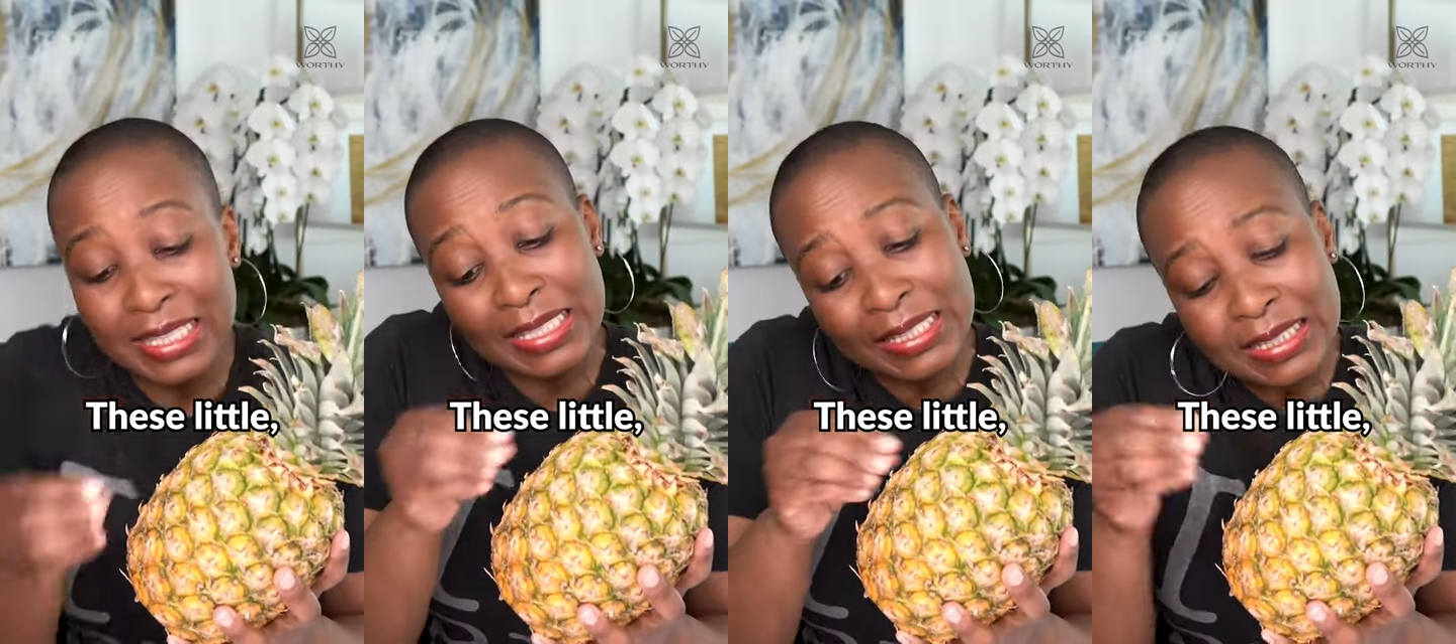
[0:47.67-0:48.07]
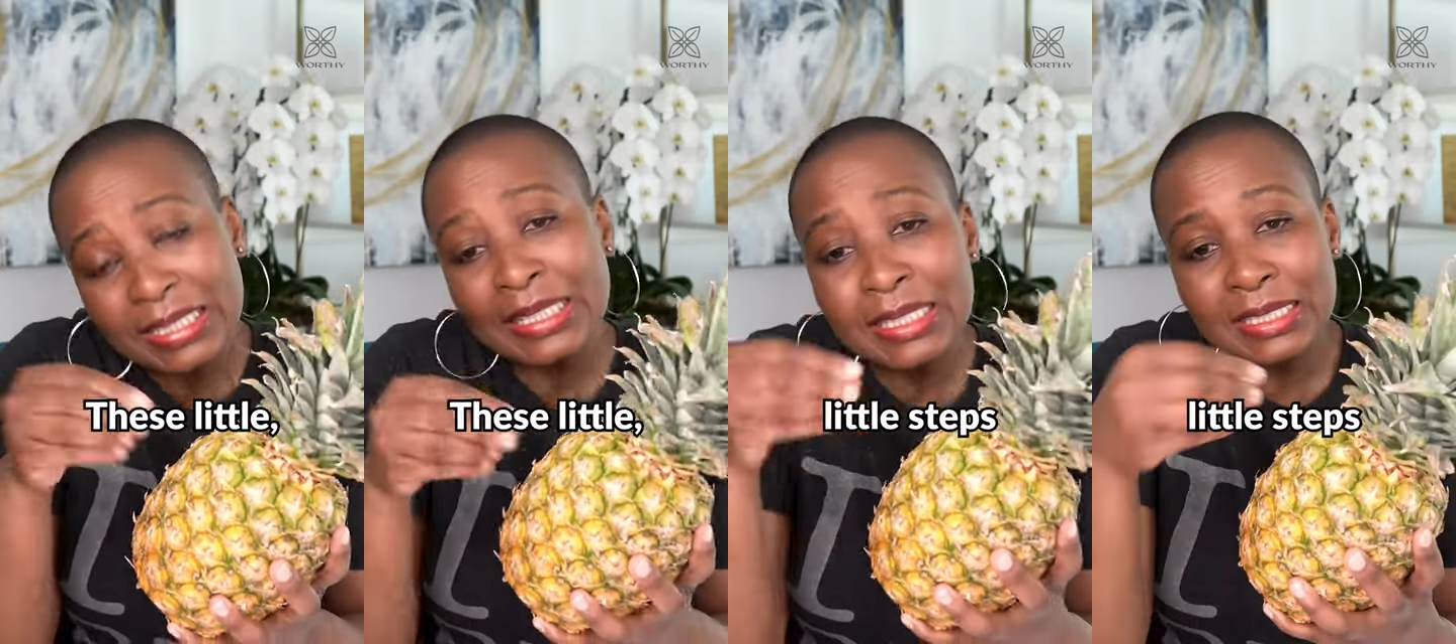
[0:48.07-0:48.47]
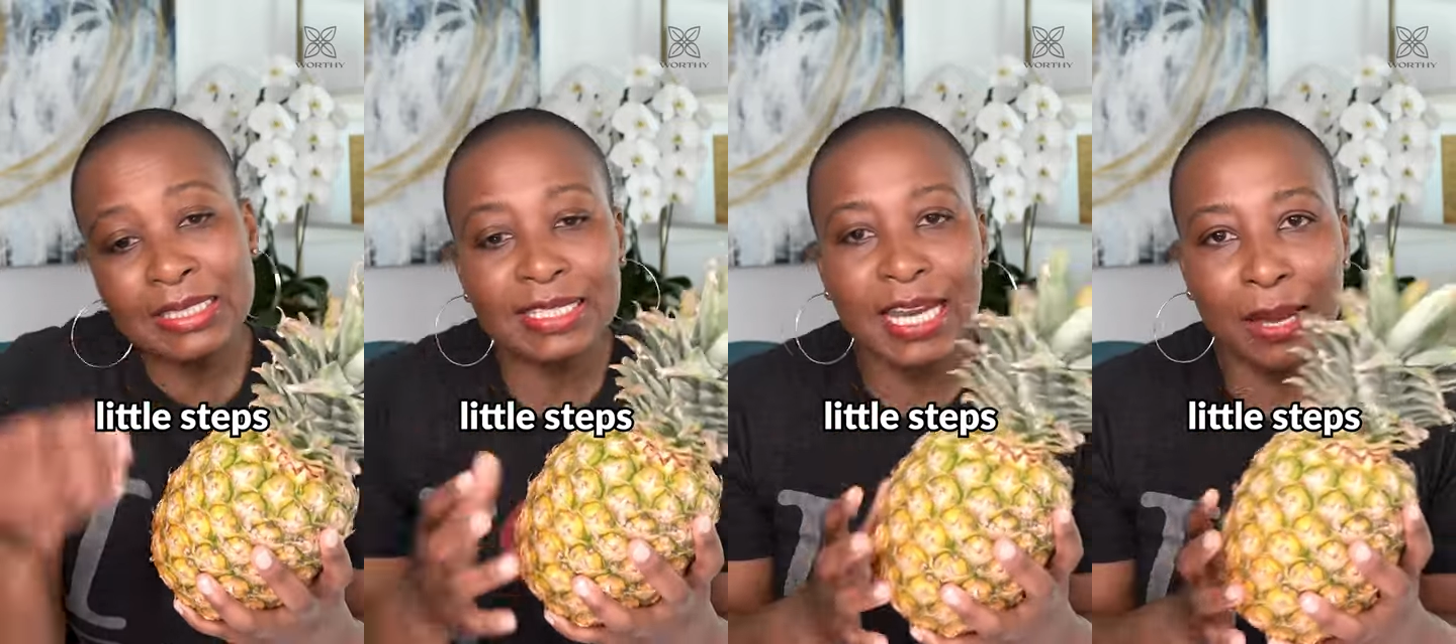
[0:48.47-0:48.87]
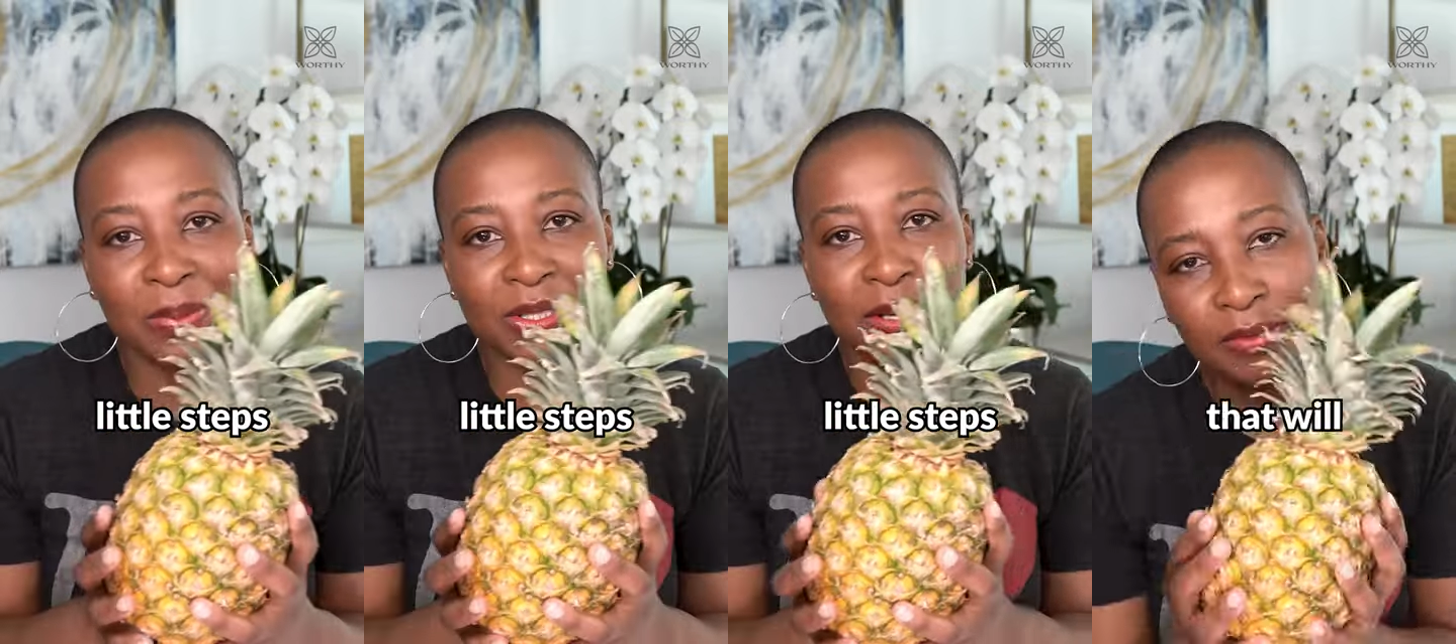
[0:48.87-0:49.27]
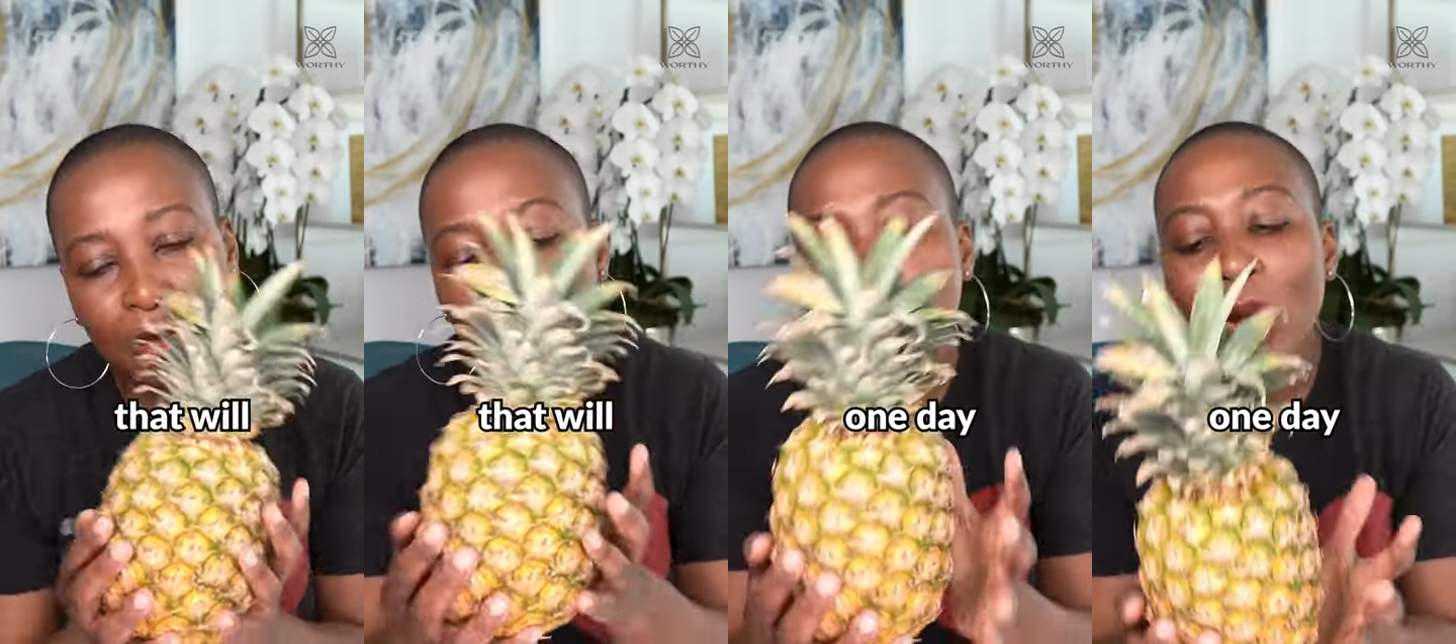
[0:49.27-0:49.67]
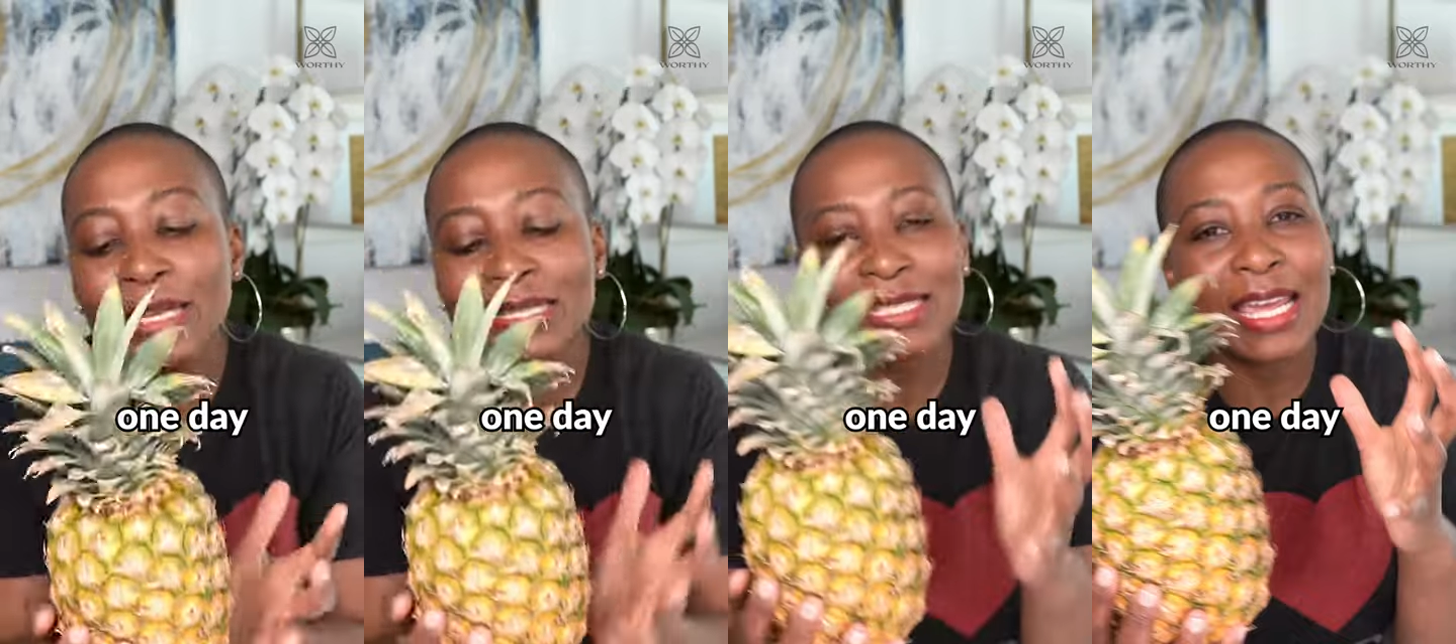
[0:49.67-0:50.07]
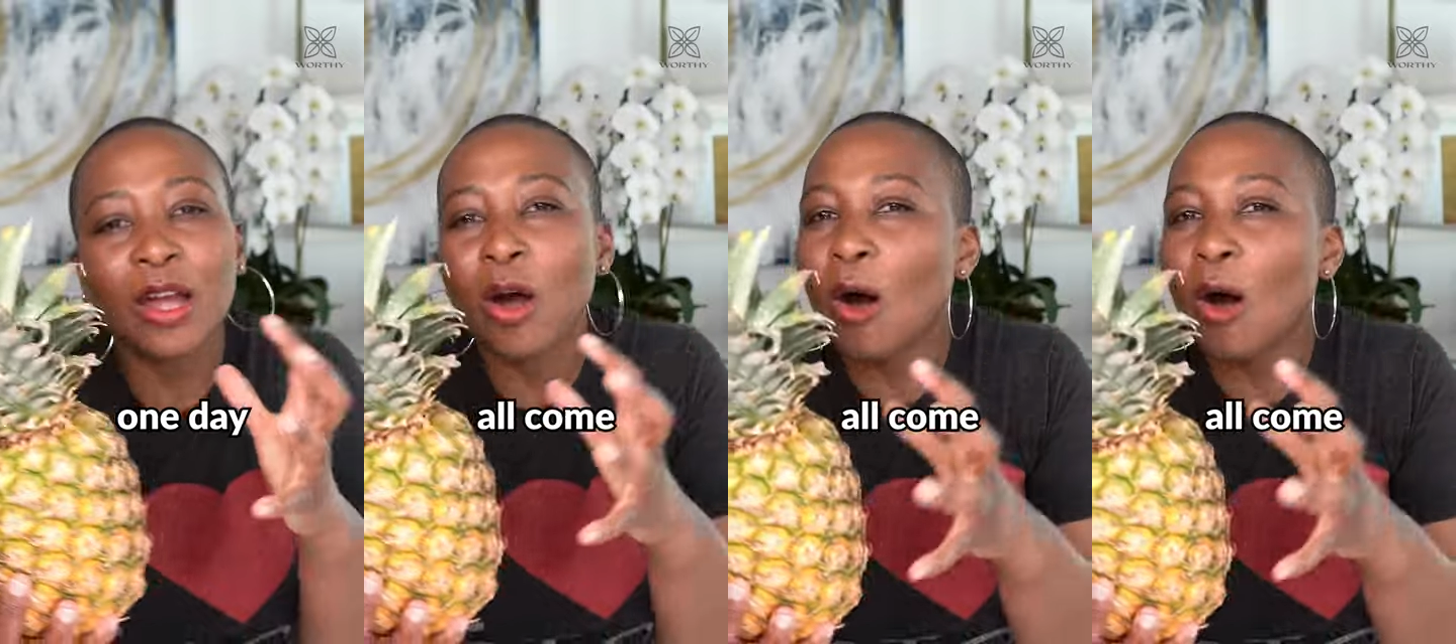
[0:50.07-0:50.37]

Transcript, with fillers: These little, little steps that will one day